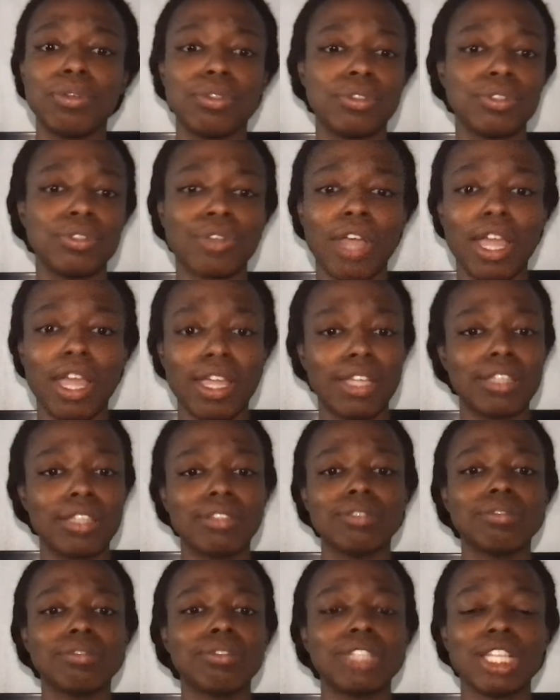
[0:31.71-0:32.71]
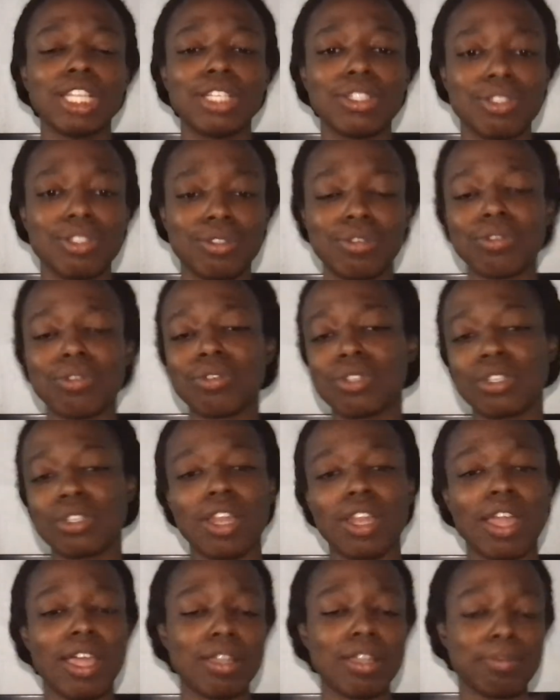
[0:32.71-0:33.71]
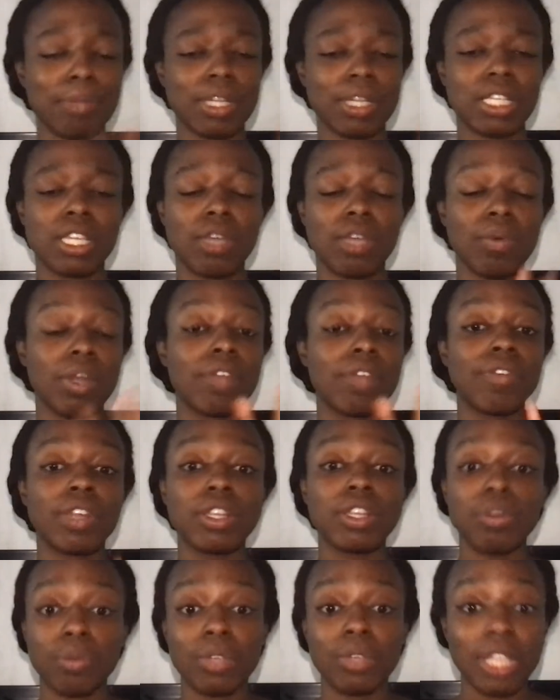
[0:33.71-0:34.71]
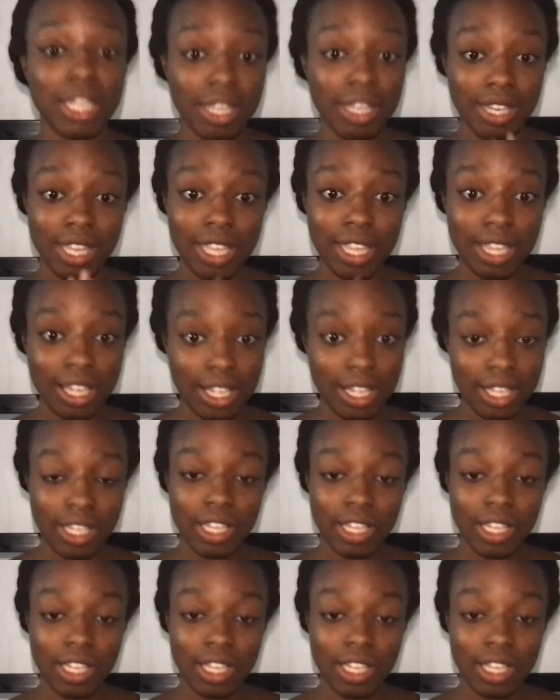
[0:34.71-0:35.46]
try and institutionalize, medicate, whatever they think.